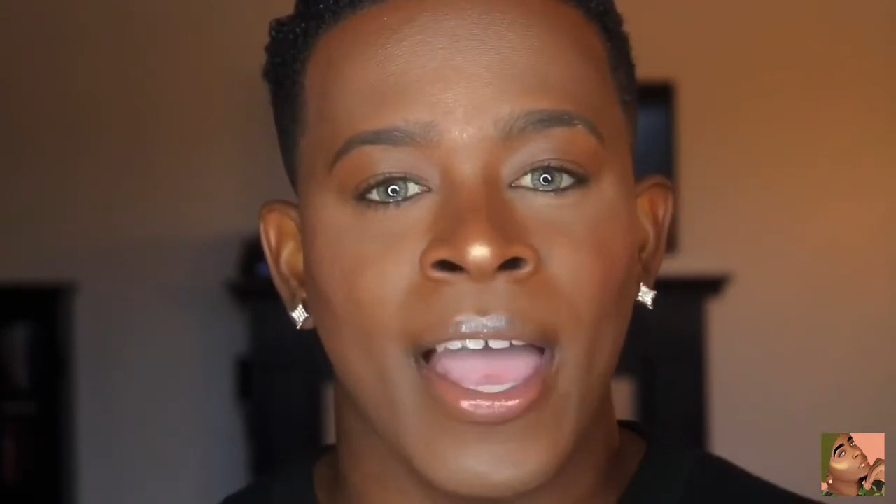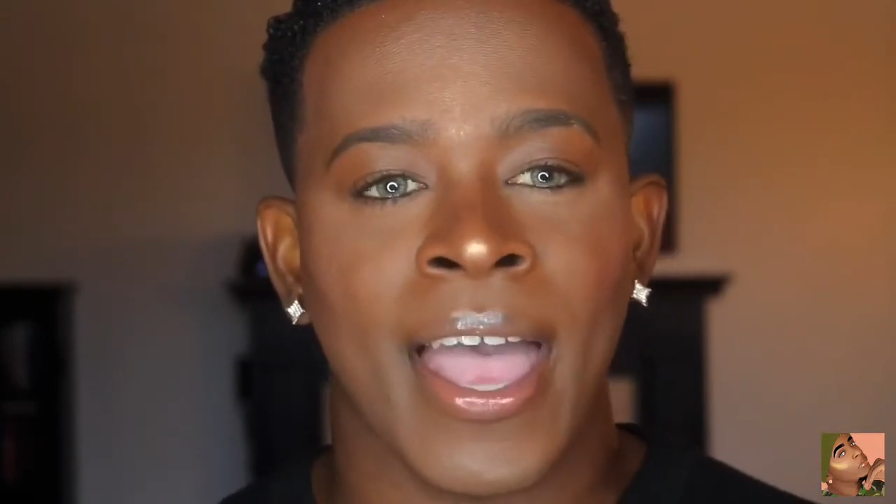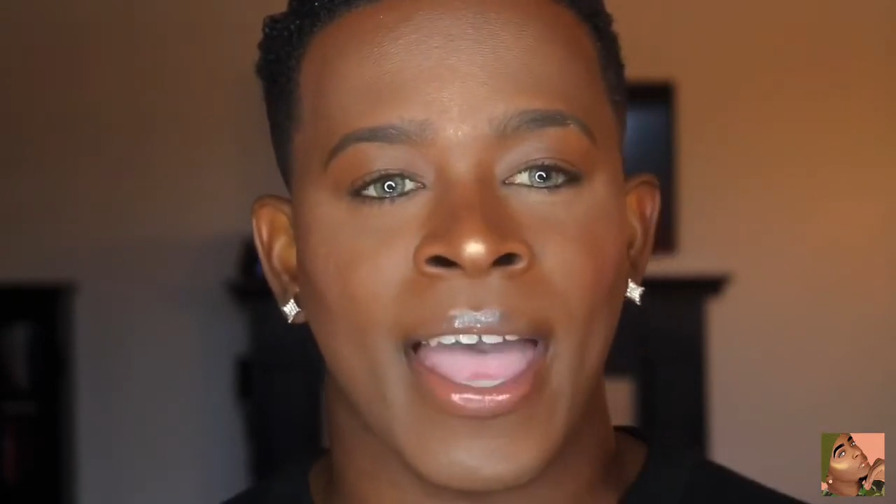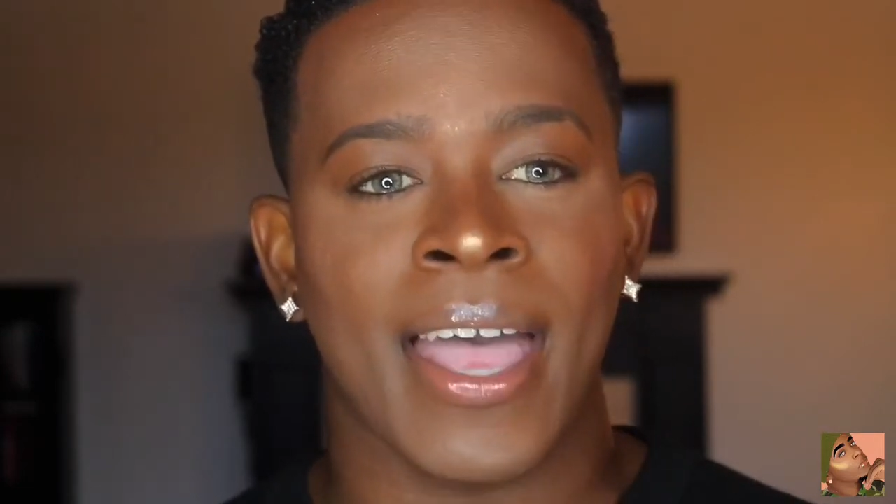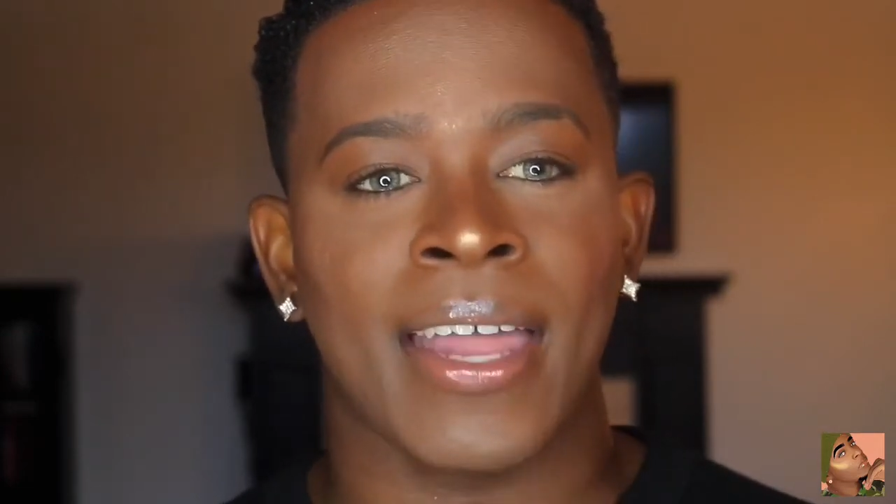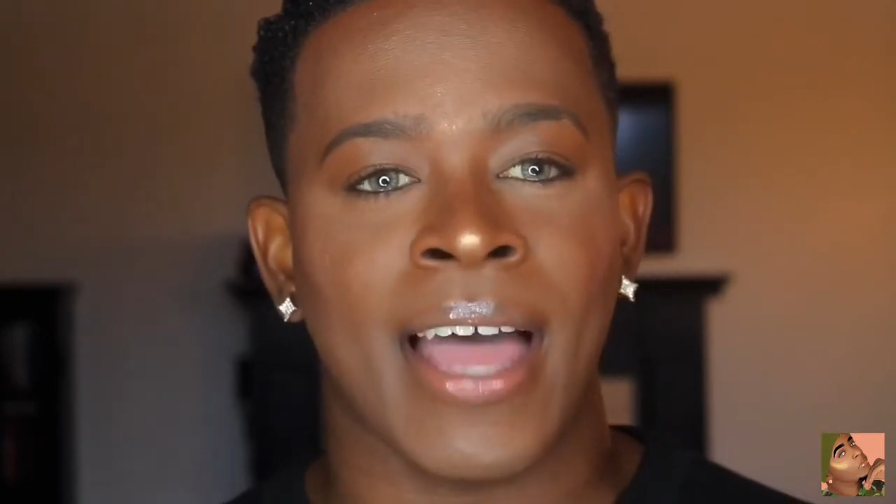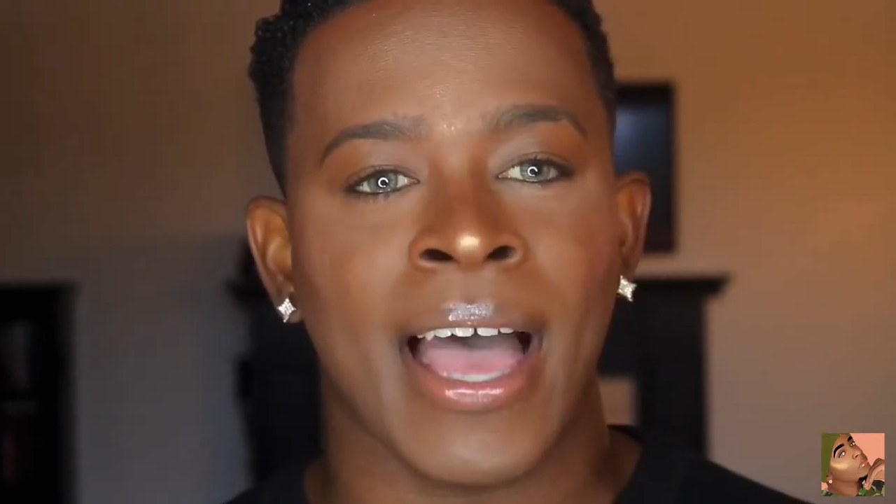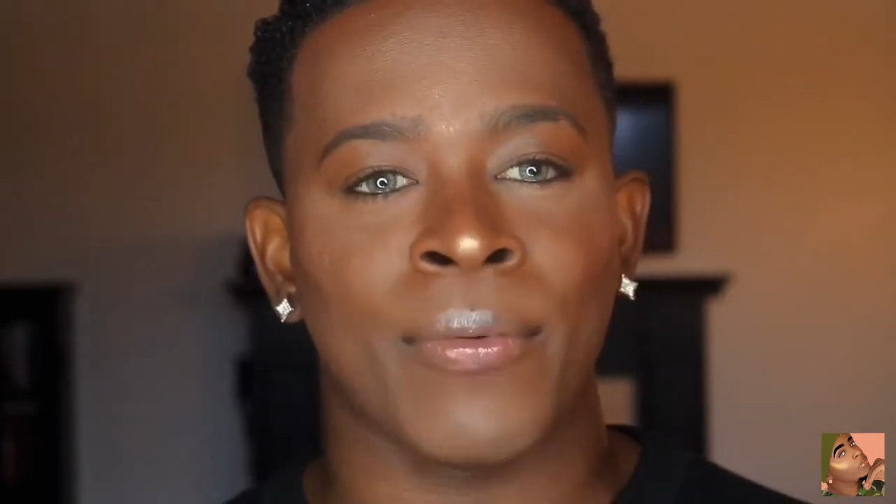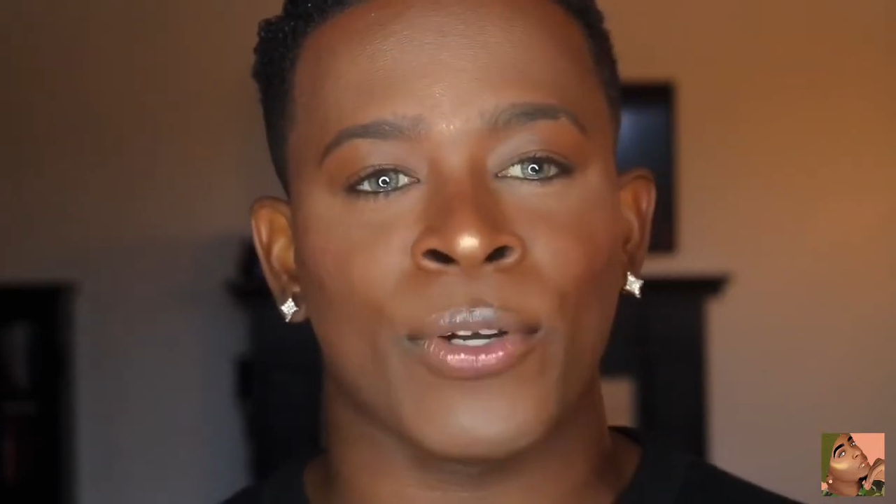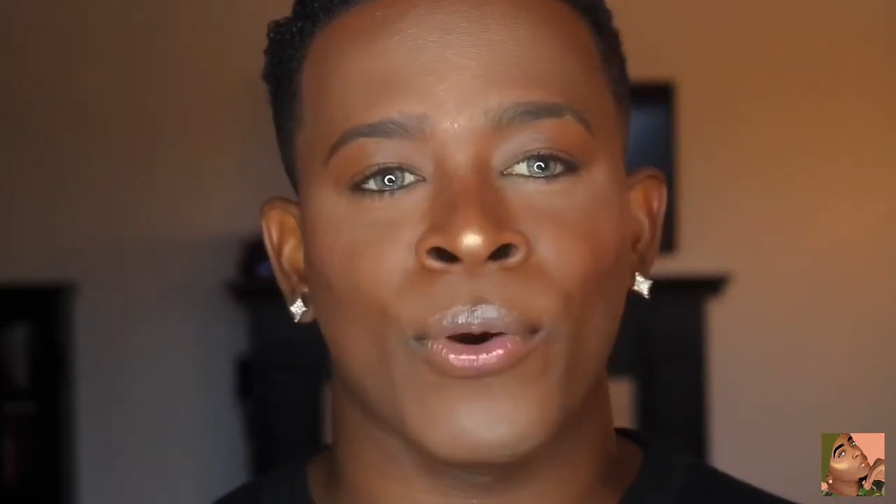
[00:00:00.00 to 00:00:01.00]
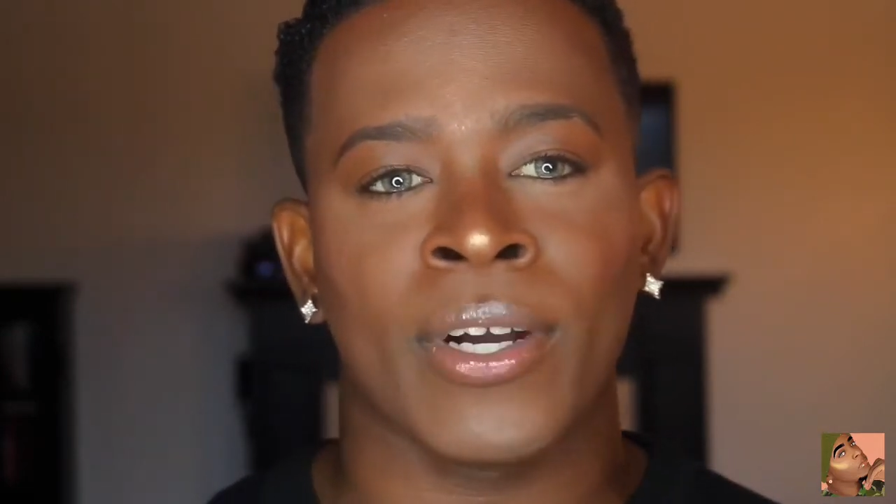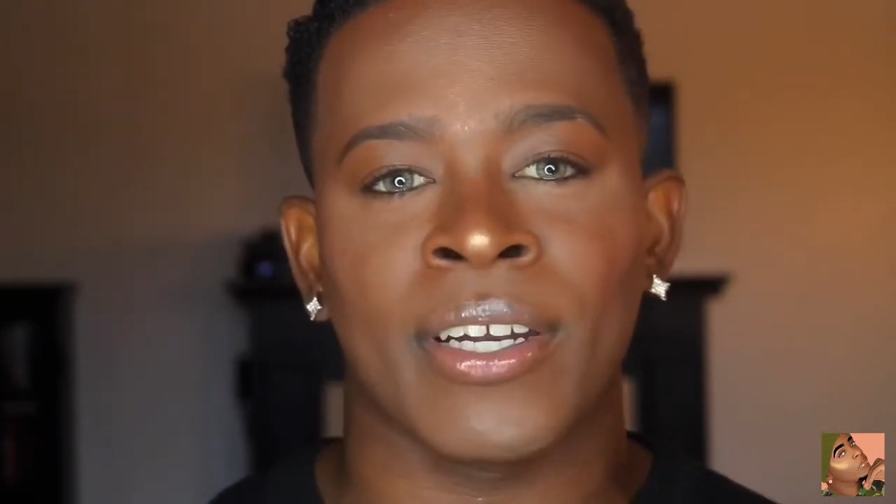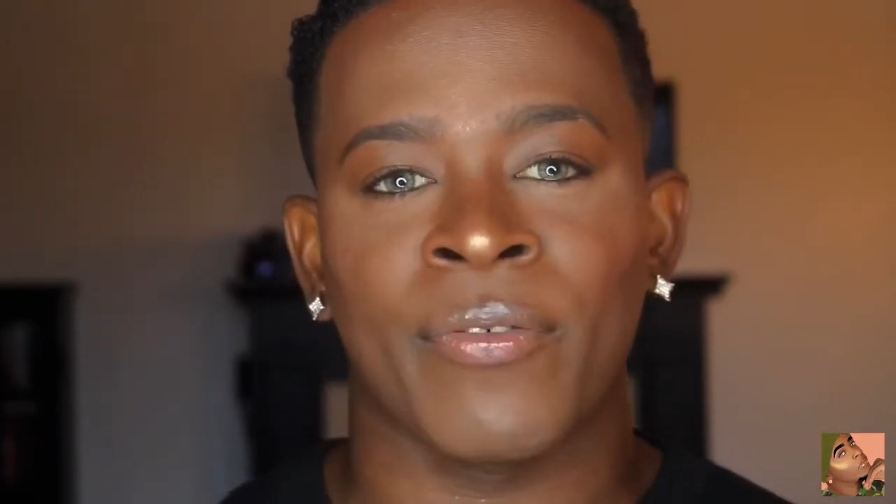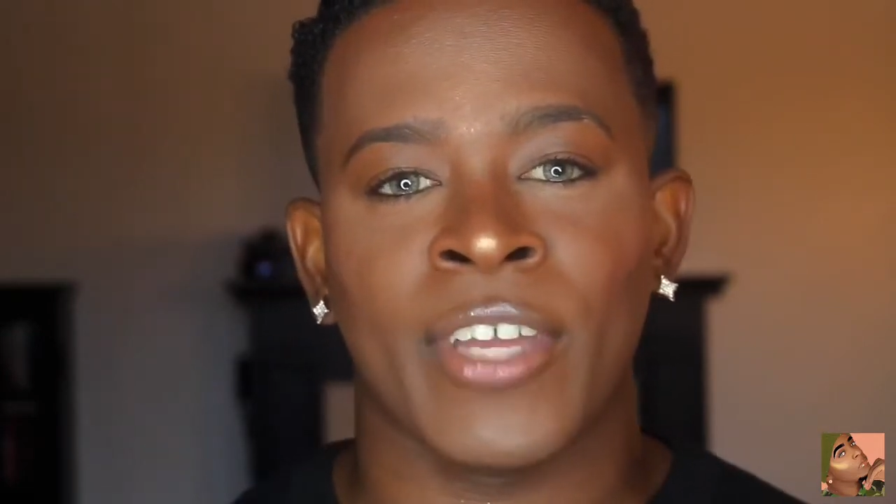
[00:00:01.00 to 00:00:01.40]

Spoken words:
and I recorded a